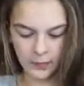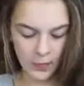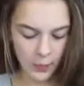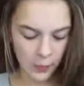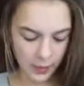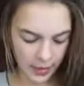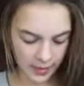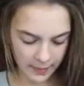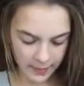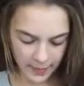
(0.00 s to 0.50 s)

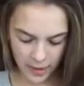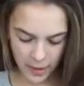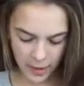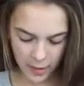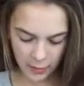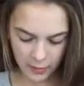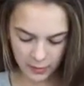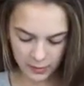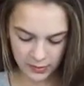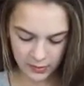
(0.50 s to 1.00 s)
What
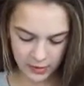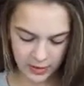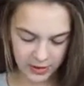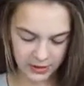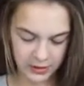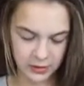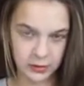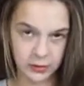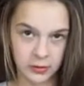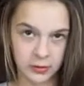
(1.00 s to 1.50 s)
about
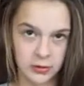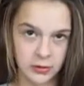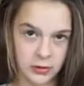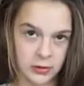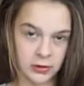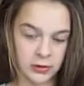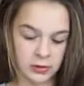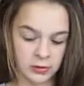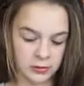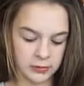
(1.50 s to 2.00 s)
this
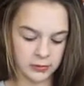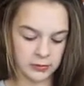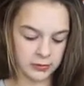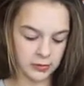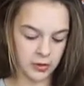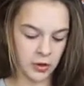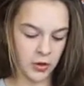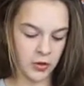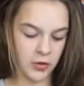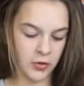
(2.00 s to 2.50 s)
girl?
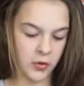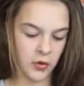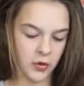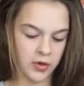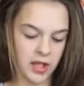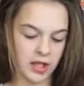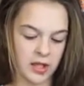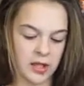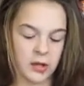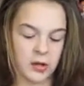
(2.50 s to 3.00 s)
The
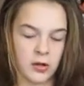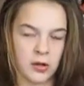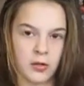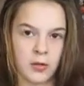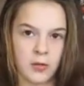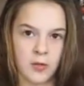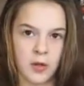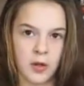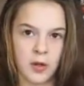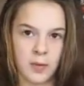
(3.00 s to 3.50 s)
second girl
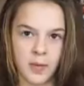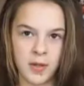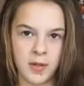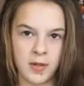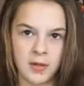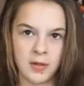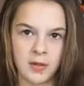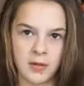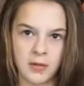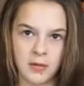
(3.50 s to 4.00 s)
we
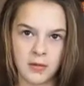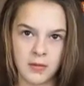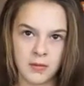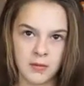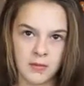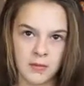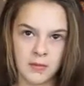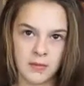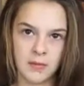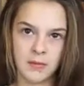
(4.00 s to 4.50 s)
opened.
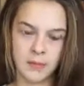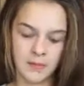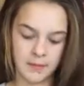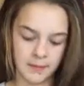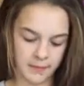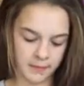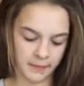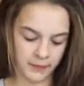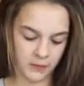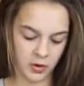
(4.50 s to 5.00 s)

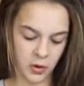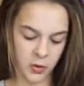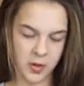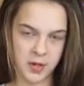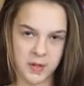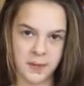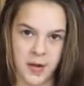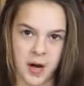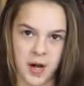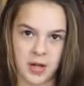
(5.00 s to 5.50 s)
The uh,
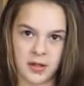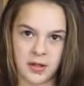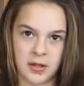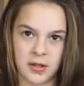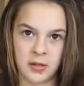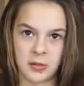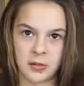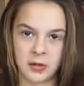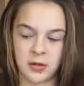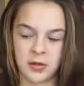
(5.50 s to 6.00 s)
orange box.
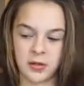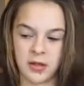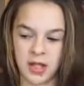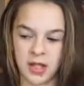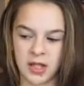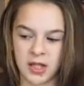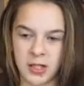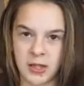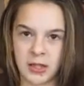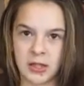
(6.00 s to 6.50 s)
Or
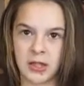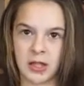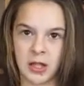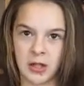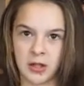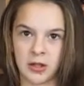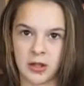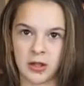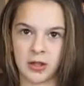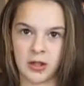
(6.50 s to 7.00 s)
this. Soccer.
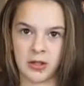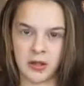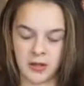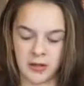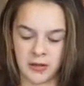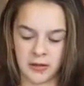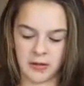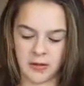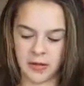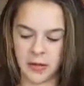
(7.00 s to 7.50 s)
She's special
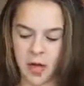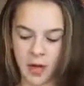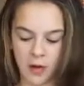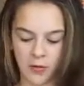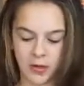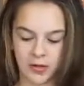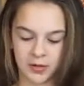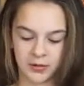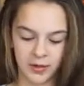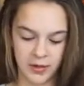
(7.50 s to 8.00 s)
edition. Oh,
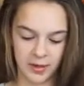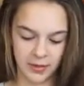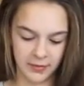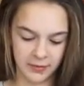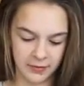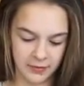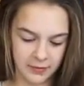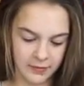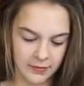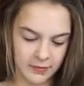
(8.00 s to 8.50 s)
that's right.
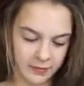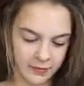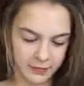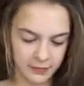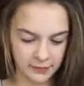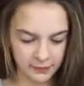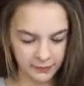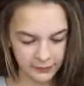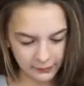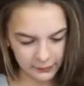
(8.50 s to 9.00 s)

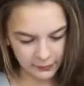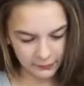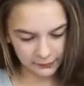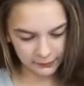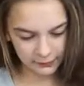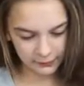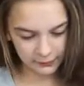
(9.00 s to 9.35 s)
Here you go.